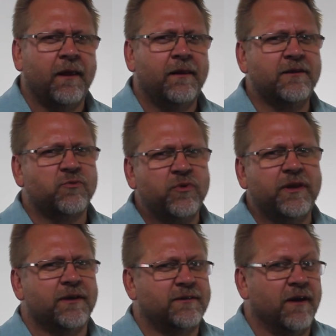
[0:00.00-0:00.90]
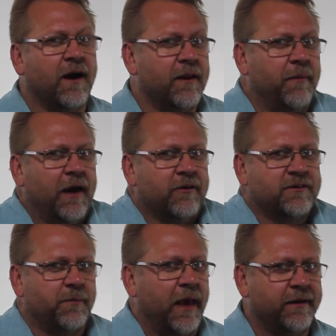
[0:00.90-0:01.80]
This really is not a matter of
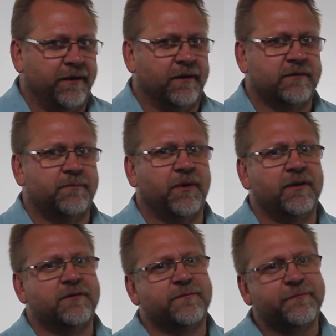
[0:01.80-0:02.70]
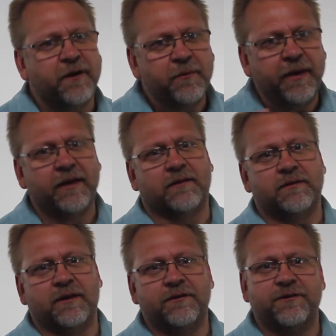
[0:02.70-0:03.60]
semantics, but it is fundamental
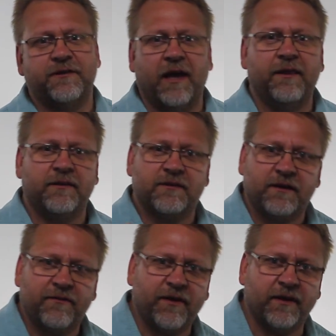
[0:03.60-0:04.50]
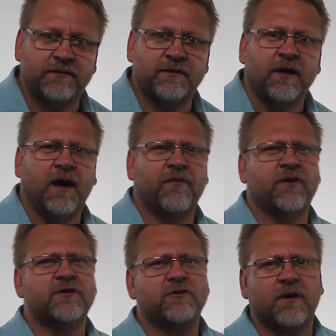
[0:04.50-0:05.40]
to understand the significance of
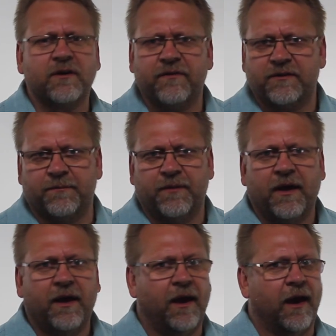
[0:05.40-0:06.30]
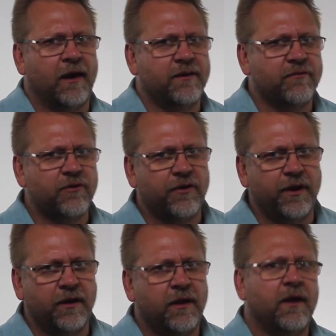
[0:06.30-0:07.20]
constructivism, active
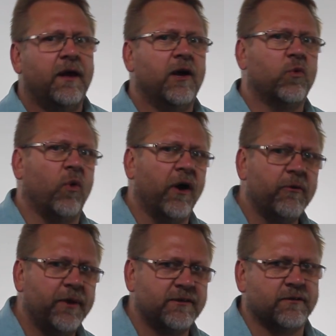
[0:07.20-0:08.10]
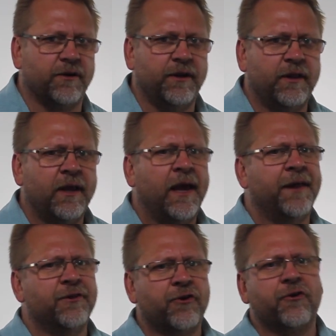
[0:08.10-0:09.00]
learning, inquiry-based learning,
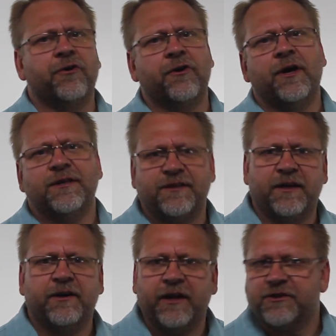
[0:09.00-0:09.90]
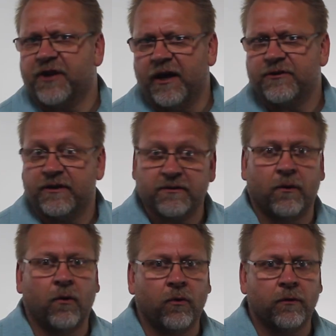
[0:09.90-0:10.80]
and learner-centered education as a
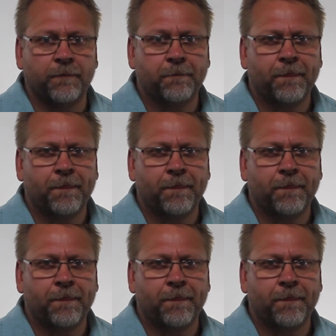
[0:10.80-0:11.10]
whole.